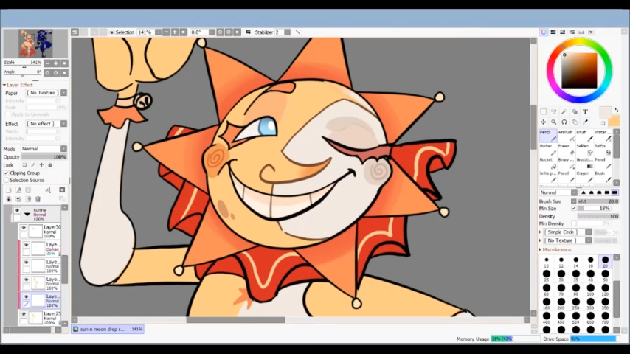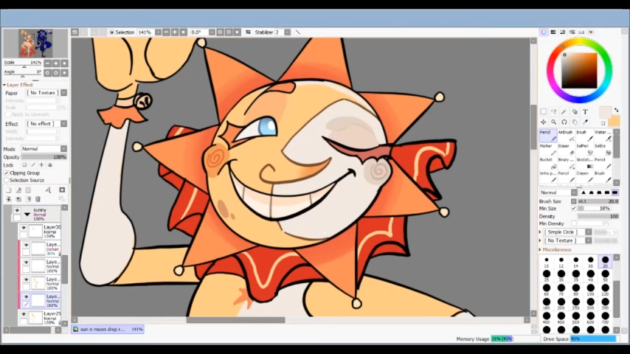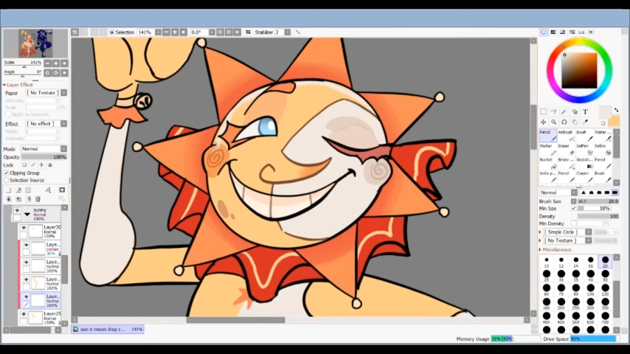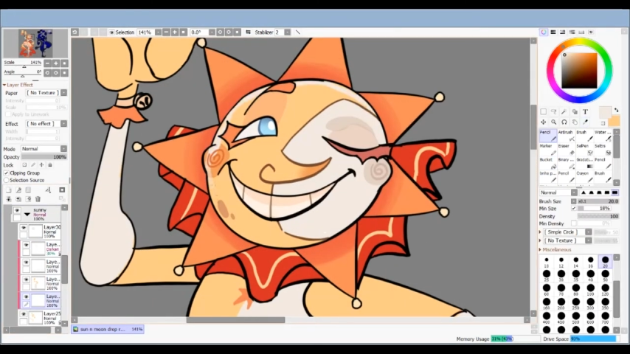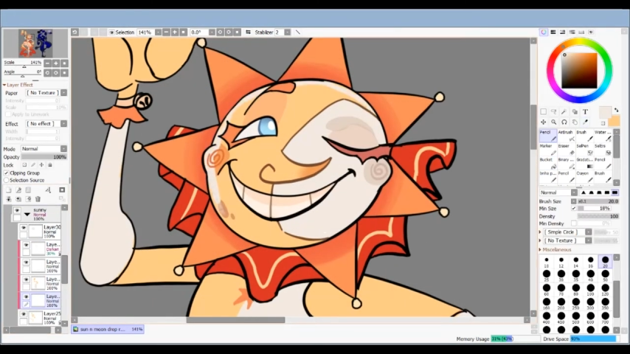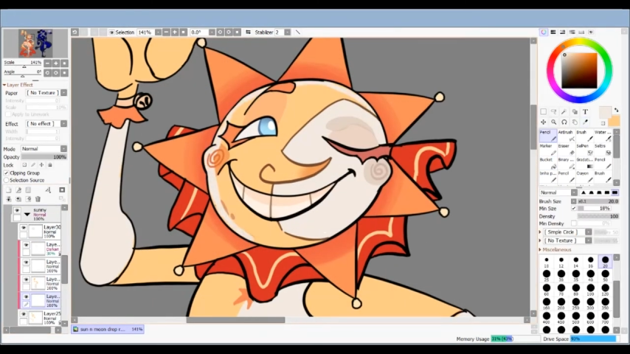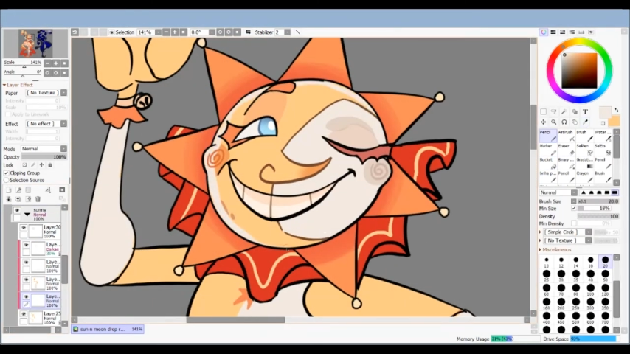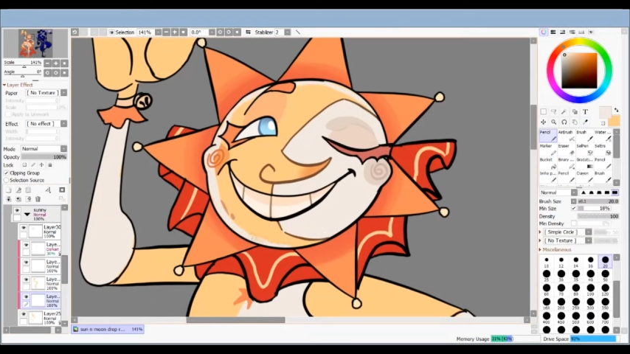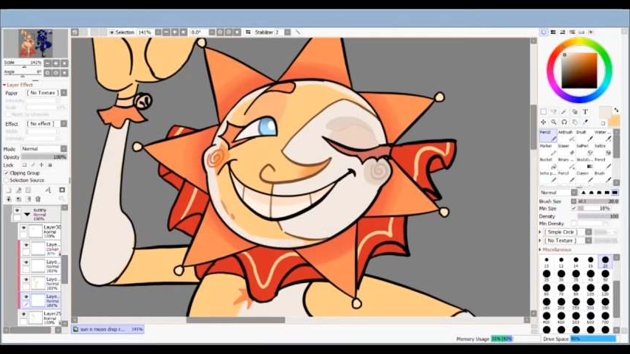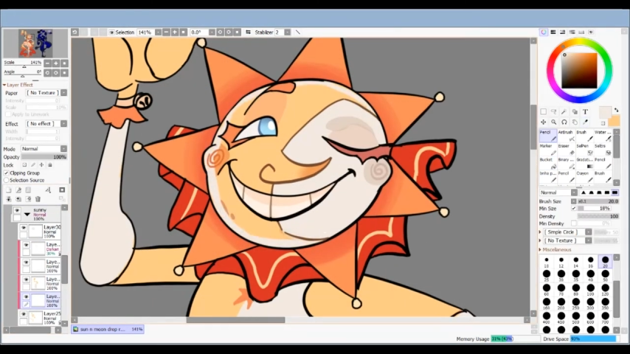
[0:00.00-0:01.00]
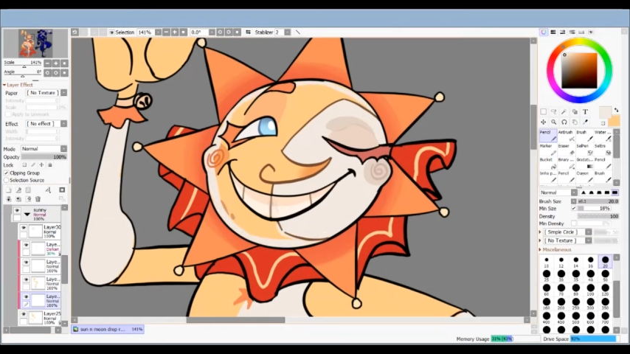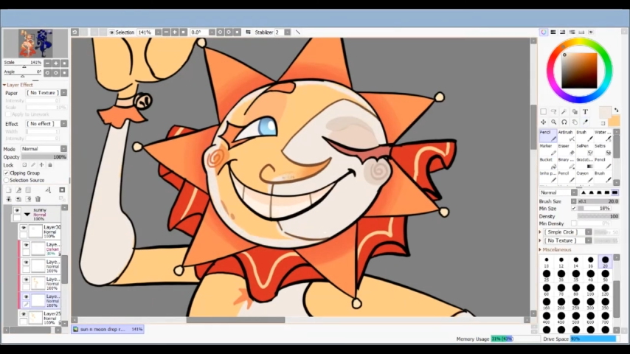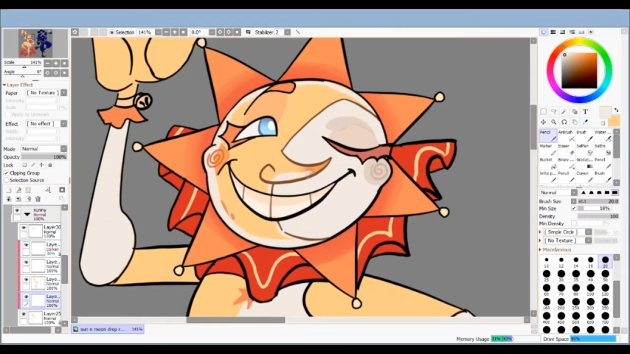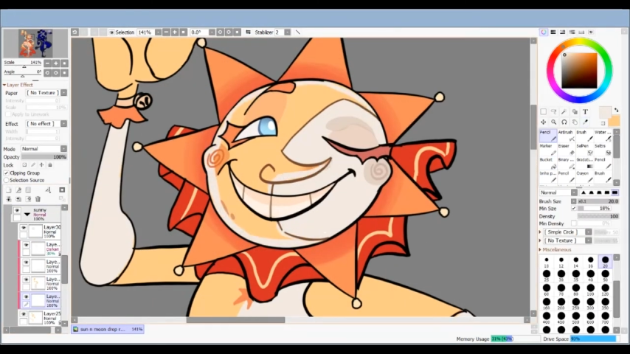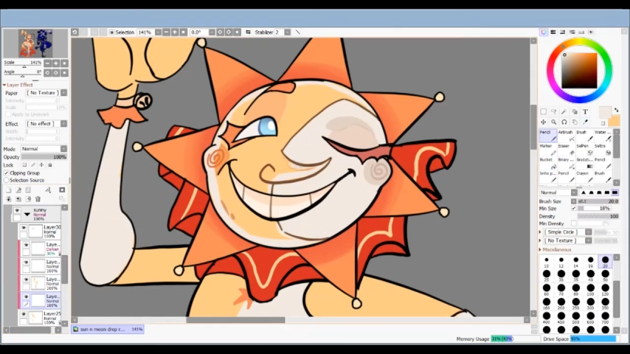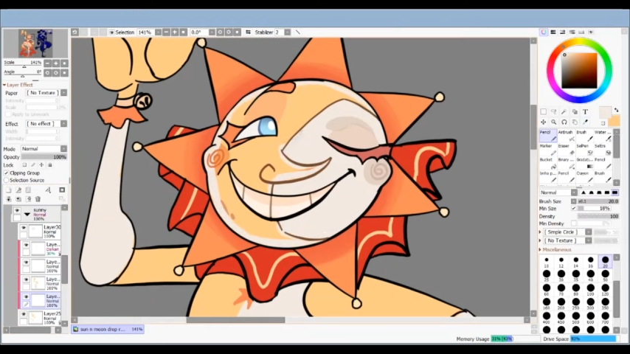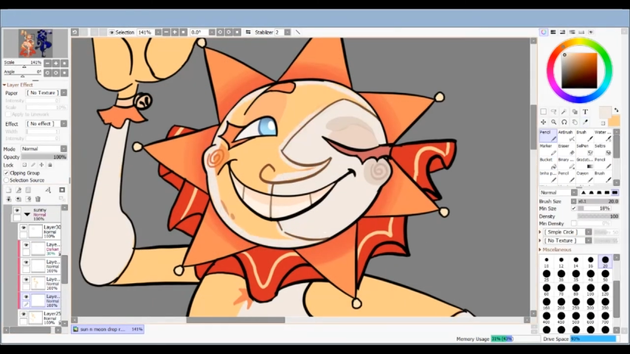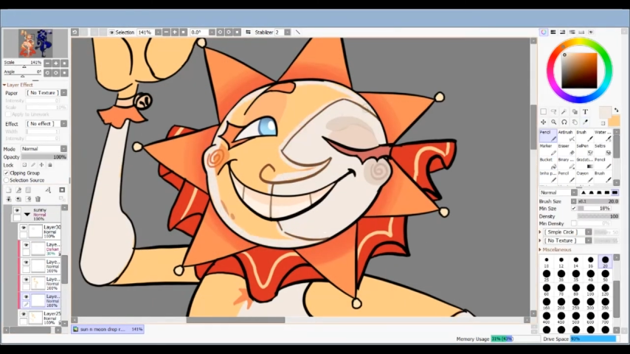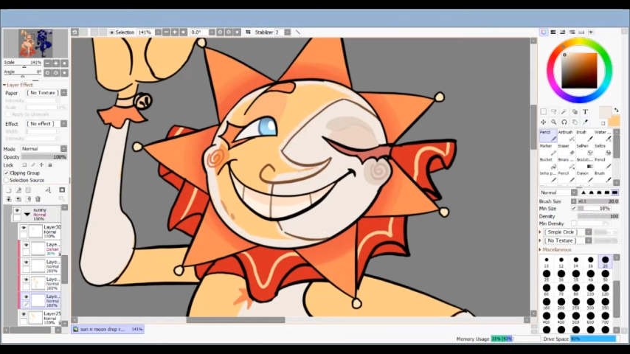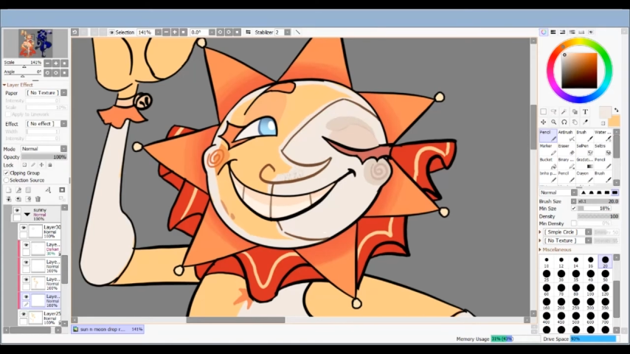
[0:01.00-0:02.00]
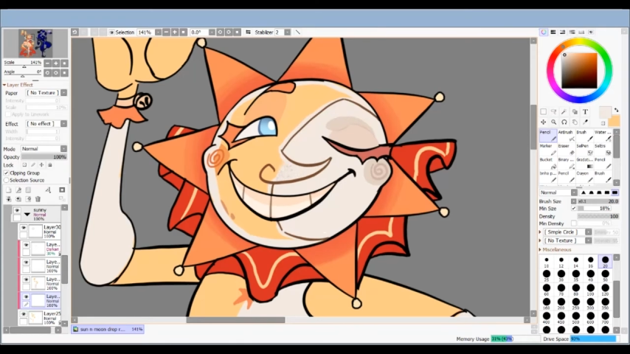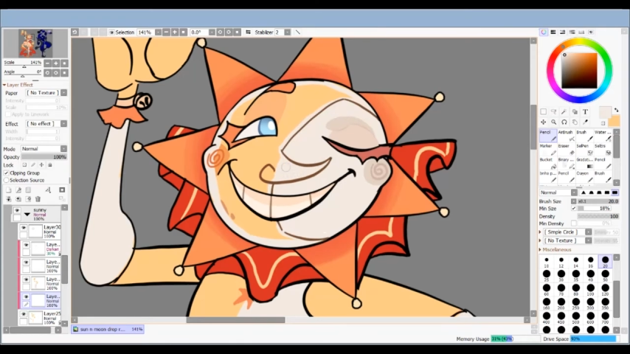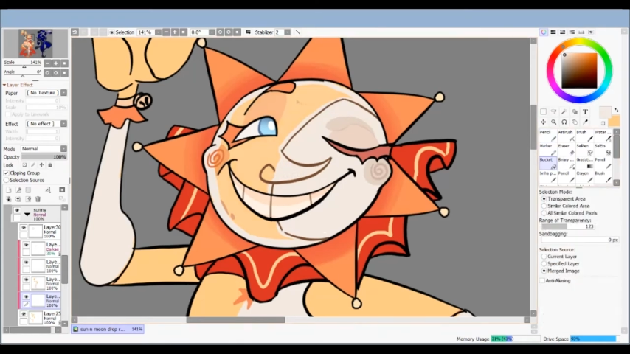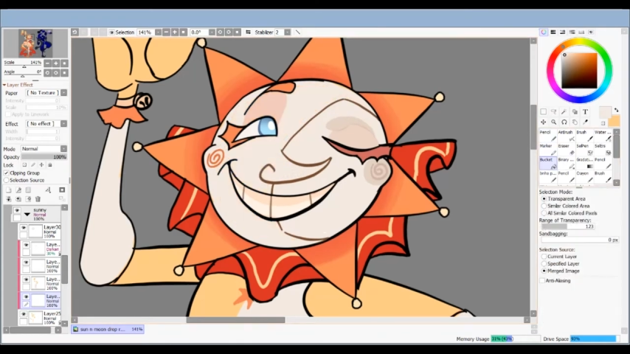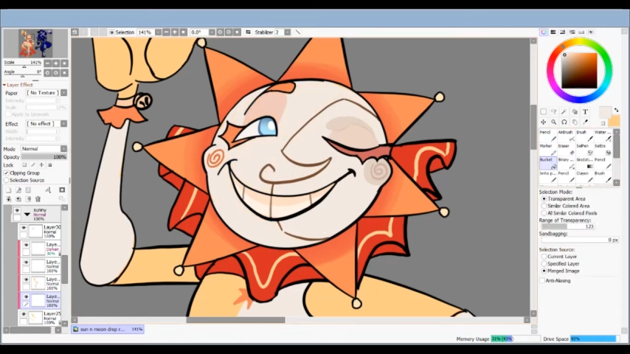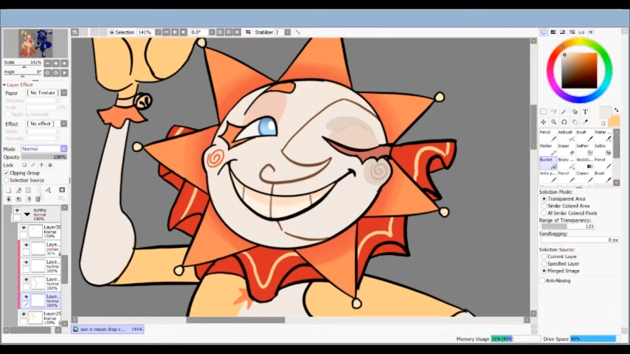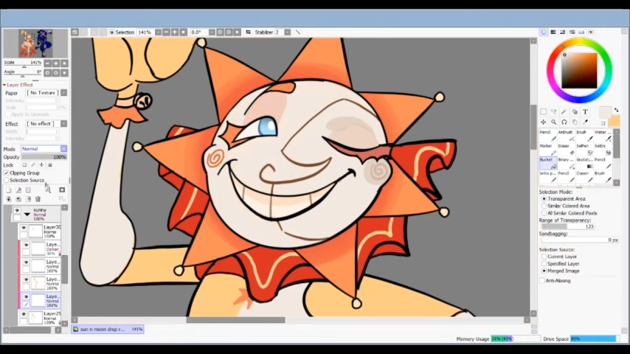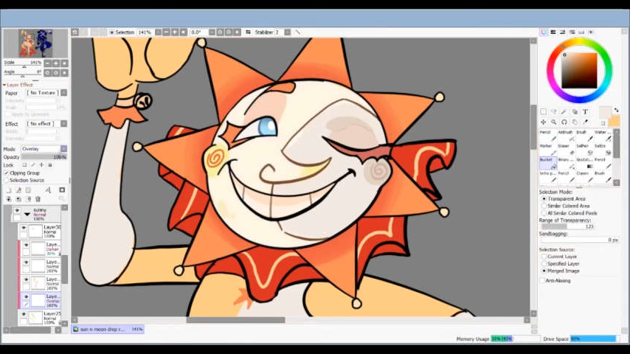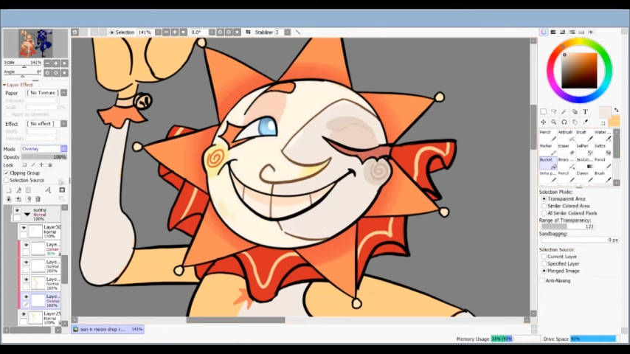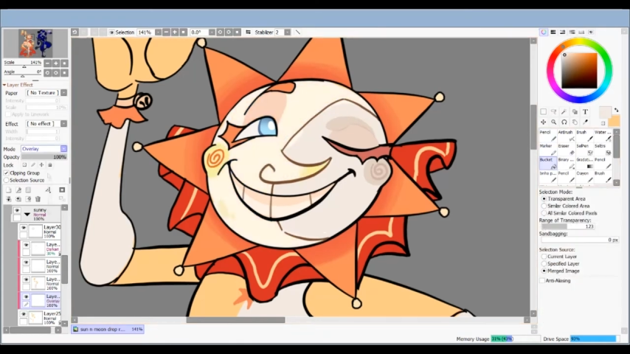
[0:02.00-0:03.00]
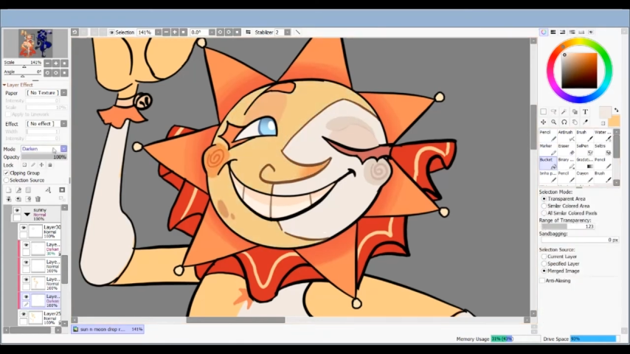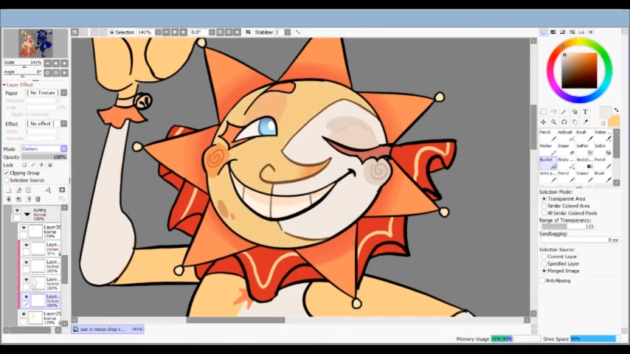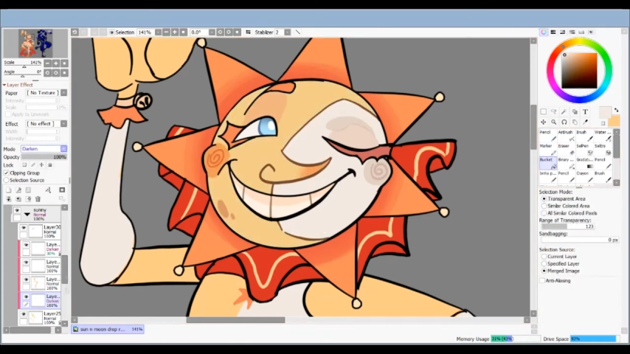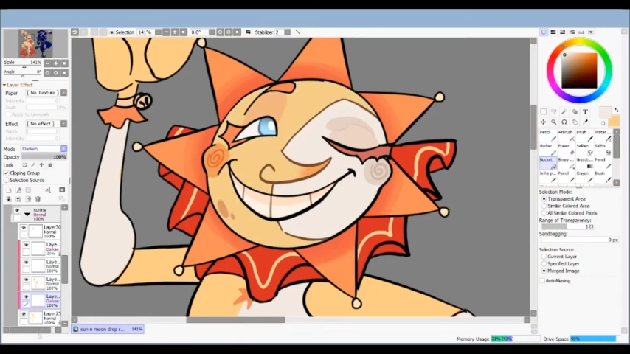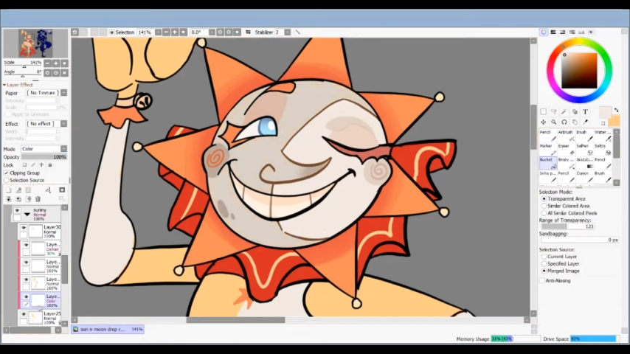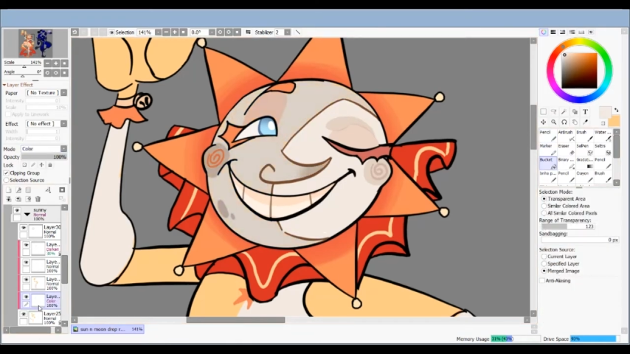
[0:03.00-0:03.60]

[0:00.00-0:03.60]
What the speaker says: [unreadable: no face in view]